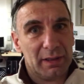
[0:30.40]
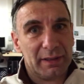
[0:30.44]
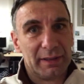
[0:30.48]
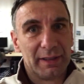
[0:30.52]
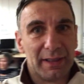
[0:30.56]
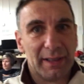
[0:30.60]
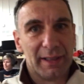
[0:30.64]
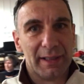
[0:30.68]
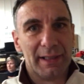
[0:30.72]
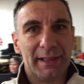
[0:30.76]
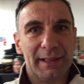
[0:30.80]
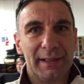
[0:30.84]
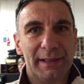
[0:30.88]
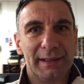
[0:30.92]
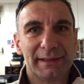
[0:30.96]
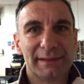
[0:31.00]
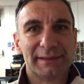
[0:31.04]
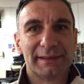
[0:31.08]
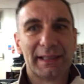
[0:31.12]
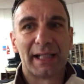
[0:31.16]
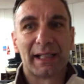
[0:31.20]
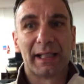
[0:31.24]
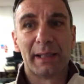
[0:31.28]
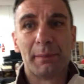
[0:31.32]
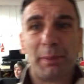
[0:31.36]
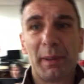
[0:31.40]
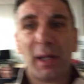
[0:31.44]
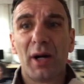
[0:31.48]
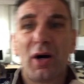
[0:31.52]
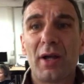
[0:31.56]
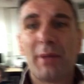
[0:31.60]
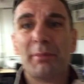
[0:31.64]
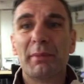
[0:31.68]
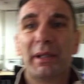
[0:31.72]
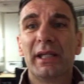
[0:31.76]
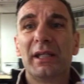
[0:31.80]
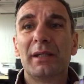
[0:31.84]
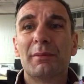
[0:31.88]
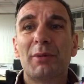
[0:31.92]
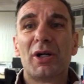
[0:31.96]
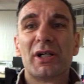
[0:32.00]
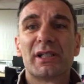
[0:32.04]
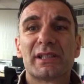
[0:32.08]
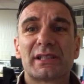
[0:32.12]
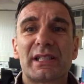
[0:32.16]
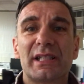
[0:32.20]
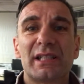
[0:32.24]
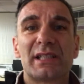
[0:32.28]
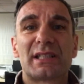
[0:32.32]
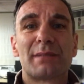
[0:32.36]
Yeah, exactly. Behind me, you
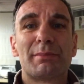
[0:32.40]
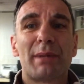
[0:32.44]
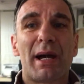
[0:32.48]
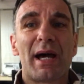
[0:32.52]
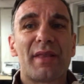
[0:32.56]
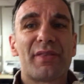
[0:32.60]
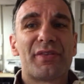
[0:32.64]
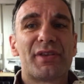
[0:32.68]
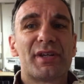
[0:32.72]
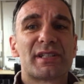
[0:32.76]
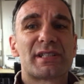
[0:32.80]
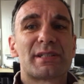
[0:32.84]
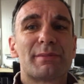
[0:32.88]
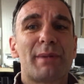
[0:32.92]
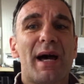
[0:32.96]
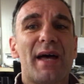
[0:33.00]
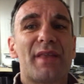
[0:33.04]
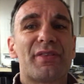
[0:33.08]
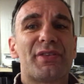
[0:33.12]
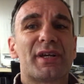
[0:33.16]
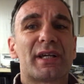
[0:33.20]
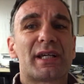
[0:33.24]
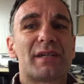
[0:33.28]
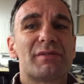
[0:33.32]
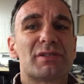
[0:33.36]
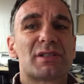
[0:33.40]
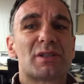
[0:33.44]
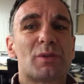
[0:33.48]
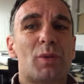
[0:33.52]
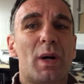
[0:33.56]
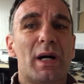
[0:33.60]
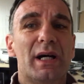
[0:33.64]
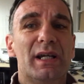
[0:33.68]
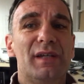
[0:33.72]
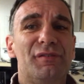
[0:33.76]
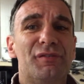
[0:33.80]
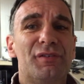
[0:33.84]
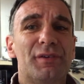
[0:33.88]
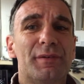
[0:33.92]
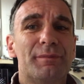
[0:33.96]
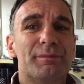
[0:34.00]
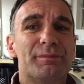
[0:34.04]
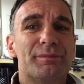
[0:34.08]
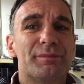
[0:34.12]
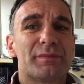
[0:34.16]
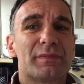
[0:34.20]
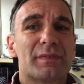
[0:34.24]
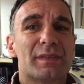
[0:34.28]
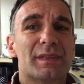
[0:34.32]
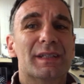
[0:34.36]
might see Samantha. Samantha, give us a wave.
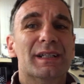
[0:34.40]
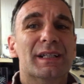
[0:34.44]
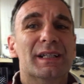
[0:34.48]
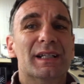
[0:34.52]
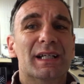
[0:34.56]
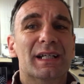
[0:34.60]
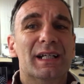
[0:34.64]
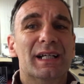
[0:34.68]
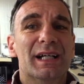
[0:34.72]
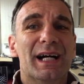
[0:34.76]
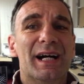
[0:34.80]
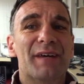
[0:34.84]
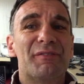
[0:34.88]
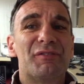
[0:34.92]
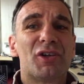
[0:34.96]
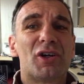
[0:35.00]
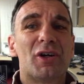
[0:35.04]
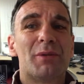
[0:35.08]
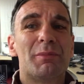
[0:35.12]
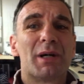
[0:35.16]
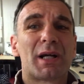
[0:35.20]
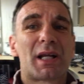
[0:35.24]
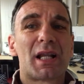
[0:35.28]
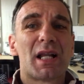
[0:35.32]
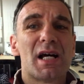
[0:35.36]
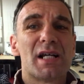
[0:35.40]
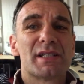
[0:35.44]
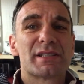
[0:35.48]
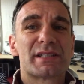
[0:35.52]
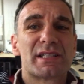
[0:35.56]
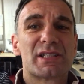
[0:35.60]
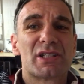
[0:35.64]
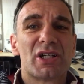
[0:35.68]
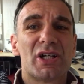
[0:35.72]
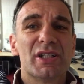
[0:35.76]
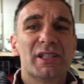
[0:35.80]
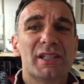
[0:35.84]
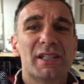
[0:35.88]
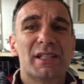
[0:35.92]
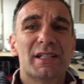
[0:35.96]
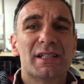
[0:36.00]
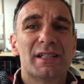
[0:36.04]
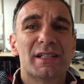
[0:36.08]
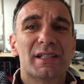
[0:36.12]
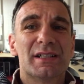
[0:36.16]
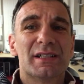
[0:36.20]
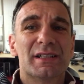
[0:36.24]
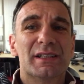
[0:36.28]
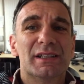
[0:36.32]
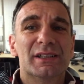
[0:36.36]
Have you got my glasses on?
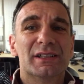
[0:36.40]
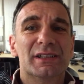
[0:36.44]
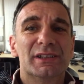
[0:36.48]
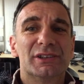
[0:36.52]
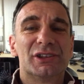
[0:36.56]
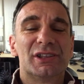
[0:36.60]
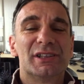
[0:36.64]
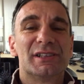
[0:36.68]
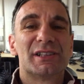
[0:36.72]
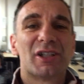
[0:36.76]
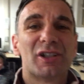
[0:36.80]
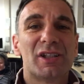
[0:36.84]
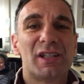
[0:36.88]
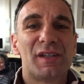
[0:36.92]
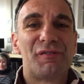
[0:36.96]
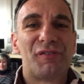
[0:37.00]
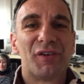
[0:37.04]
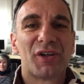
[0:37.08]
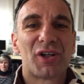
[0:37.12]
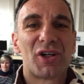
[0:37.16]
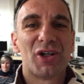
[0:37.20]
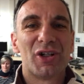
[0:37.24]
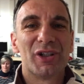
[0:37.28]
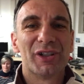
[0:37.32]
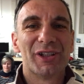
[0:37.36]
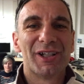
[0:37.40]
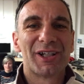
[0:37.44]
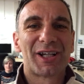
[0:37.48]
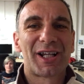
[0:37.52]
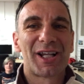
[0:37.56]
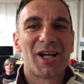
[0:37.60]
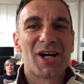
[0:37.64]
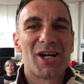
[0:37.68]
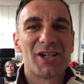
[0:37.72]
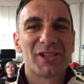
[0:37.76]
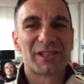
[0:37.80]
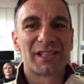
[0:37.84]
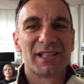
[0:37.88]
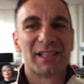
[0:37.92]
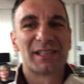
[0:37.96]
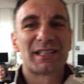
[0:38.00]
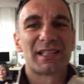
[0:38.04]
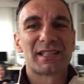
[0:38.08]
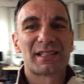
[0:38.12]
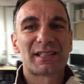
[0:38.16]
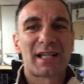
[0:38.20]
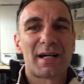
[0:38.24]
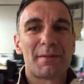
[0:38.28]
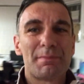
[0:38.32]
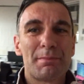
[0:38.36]
She's only forgotten her glasses.
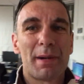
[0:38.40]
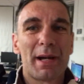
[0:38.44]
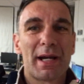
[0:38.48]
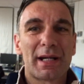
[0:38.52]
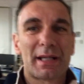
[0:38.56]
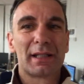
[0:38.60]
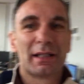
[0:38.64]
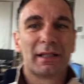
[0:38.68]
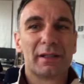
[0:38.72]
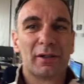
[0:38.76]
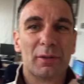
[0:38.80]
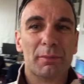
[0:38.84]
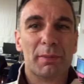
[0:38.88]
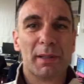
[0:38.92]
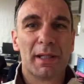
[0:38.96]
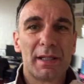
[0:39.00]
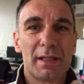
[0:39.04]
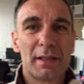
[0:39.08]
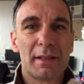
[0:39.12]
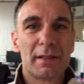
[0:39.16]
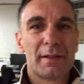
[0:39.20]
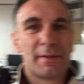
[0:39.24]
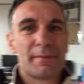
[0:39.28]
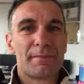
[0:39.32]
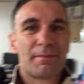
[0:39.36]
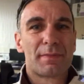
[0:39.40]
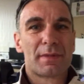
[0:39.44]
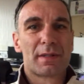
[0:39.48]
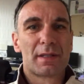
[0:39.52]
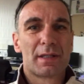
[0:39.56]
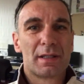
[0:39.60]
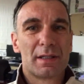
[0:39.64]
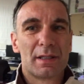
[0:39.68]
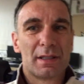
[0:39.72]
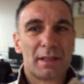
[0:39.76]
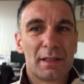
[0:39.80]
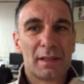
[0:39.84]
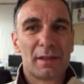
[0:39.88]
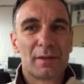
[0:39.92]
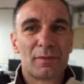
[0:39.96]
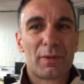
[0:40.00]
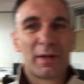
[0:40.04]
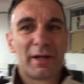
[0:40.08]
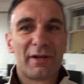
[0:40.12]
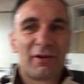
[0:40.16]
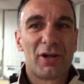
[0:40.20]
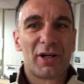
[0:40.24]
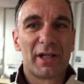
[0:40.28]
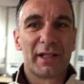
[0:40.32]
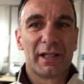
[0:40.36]
Let's come back a little bit.
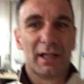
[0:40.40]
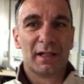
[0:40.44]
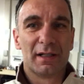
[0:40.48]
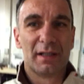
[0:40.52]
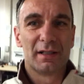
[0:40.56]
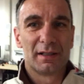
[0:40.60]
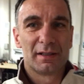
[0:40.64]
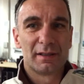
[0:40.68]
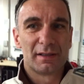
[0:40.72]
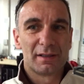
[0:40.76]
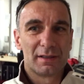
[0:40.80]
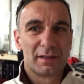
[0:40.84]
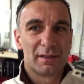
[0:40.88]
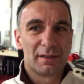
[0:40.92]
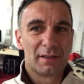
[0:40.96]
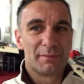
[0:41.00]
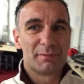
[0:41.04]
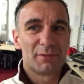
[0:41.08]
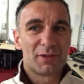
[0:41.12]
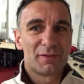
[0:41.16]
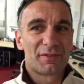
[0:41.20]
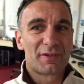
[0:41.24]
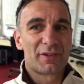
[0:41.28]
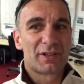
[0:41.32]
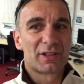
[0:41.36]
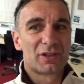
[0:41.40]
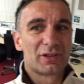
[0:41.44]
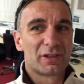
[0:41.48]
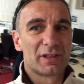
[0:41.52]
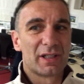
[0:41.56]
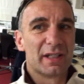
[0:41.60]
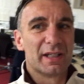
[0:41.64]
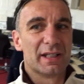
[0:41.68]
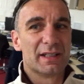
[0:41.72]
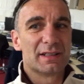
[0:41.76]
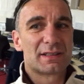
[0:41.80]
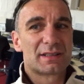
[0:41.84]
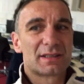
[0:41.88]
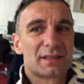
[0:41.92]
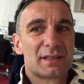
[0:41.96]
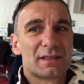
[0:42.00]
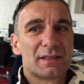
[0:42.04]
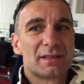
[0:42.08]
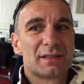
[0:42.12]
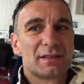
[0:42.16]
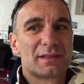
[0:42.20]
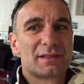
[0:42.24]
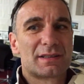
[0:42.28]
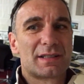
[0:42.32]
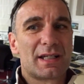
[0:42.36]
Where are you? I'm not very good at this.
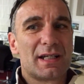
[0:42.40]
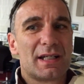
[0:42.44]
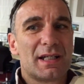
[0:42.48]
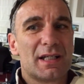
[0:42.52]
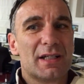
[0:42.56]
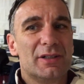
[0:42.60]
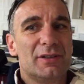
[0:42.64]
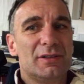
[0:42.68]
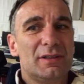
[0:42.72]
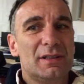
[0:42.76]
Say hello.